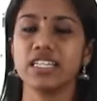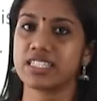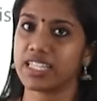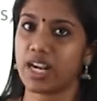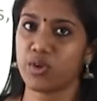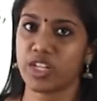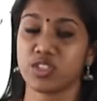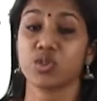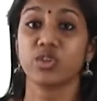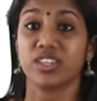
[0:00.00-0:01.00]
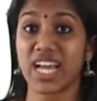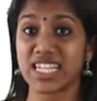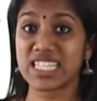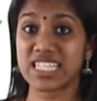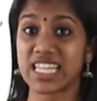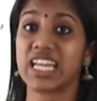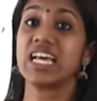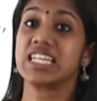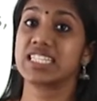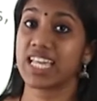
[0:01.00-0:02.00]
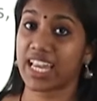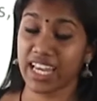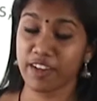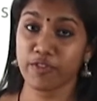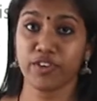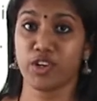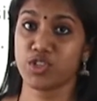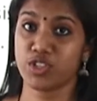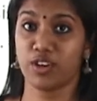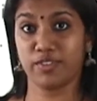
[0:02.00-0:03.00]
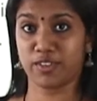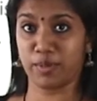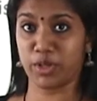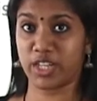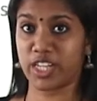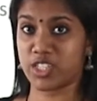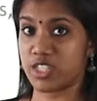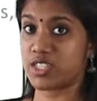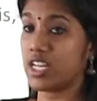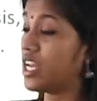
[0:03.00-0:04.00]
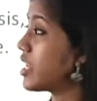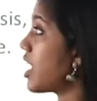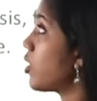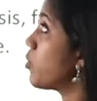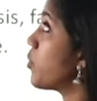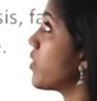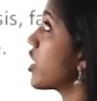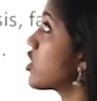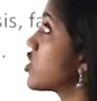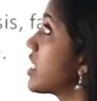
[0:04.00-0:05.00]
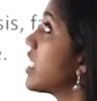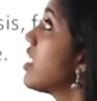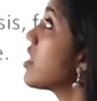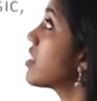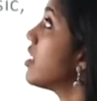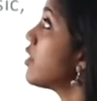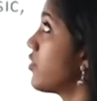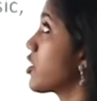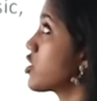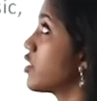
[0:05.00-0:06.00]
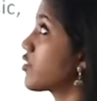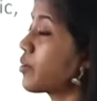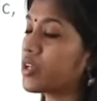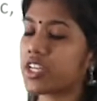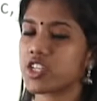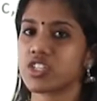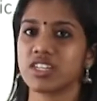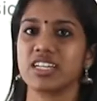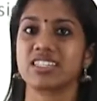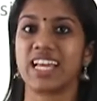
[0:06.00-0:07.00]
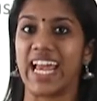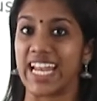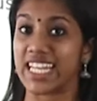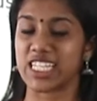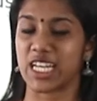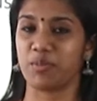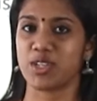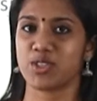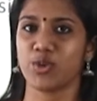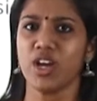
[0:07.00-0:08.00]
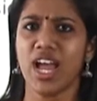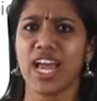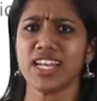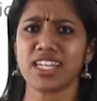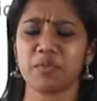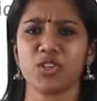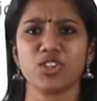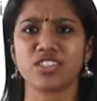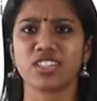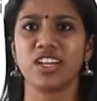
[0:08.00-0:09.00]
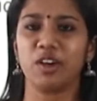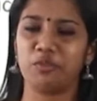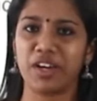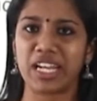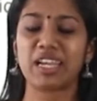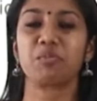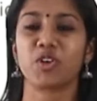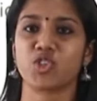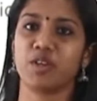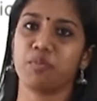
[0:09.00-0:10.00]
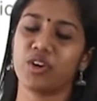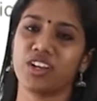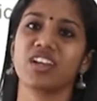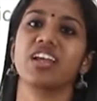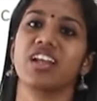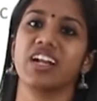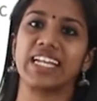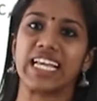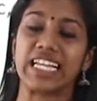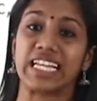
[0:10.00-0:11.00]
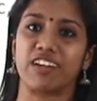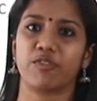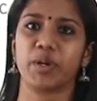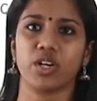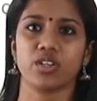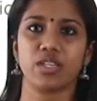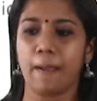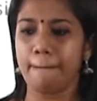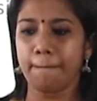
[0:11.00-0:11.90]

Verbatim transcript: surroundings. So that is the second function of communications. Now, moving on to the third function of communication is entertainment. So, entertainment is very much important in our daily life because